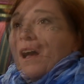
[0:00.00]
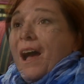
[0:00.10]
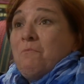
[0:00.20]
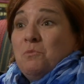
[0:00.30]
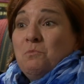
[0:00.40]

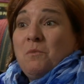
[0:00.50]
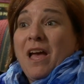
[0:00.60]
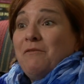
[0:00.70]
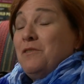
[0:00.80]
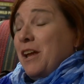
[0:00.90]
I
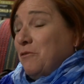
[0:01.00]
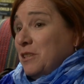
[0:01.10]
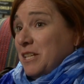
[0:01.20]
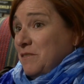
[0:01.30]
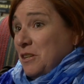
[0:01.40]
have never
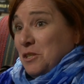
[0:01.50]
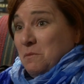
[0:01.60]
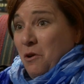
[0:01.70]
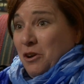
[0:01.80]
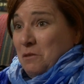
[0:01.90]
lived in a
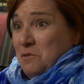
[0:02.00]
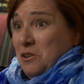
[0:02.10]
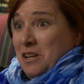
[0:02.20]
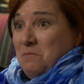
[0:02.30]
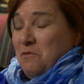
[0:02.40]
small
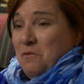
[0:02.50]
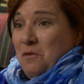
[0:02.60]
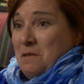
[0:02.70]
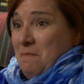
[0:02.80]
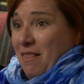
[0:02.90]
community
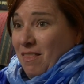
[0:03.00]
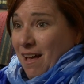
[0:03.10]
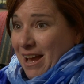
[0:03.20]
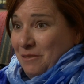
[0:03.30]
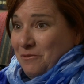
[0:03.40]
before in my
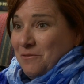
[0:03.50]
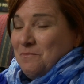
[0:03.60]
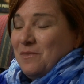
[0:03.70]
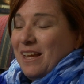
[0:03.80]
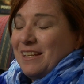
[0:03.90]
life,
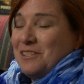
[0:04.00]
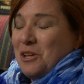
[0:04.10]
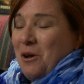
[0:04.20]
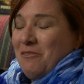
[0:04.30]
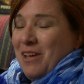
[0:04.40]
and
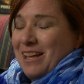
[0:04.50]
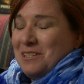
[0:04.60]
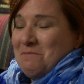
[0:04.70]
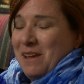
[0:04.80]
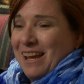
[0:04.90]
so I've had
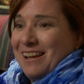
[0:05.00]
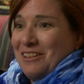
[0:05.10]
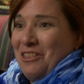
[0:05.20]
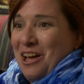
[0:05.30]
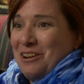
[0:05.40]
to make
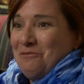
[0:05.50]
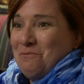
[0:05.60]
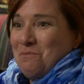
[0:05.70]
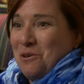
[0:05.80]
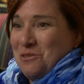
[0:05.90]
a lot of
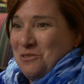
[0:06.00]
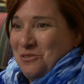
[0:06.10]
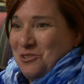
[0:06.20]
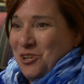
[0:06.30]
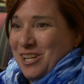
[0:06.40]

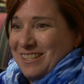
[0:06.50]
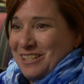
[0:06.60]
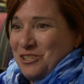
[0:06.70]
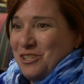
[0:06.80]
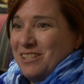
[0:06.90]
personal
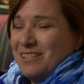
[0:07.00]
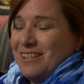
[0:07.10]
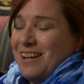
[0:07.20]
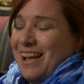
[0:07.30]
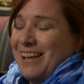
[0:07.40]
transitions,
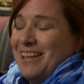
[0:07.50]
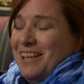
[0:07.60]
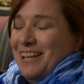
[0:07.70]
and I